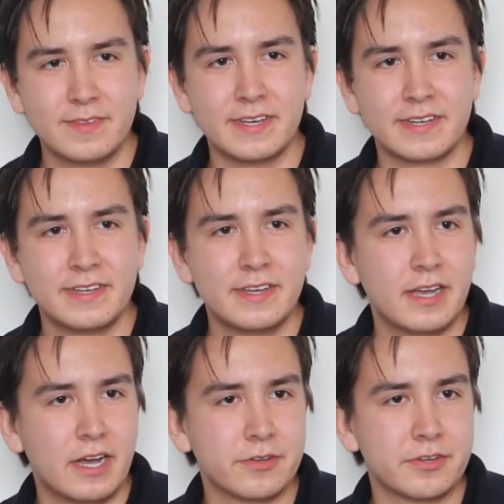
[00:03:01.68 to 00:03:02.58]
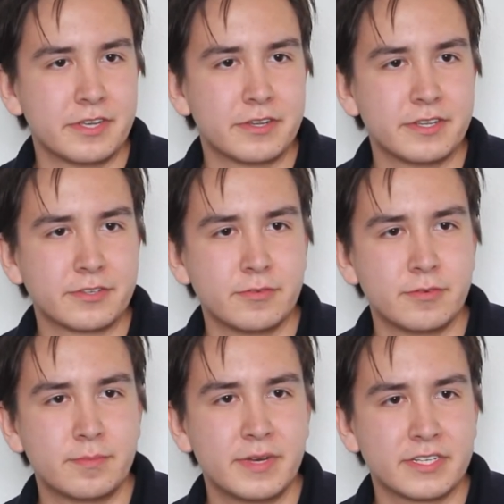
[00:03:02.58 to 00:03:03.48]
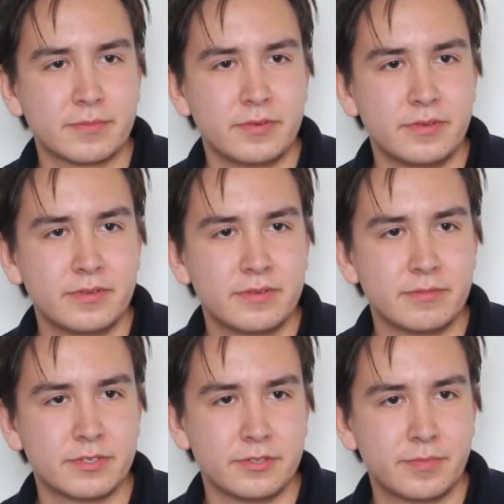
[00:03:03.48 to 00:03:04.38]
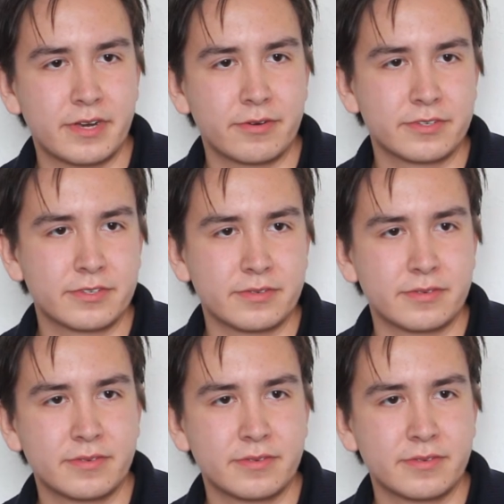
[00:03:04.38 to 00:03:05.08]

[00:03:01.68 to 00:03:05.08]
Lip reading: Yeah. How do you get into basketball? Was it your parents?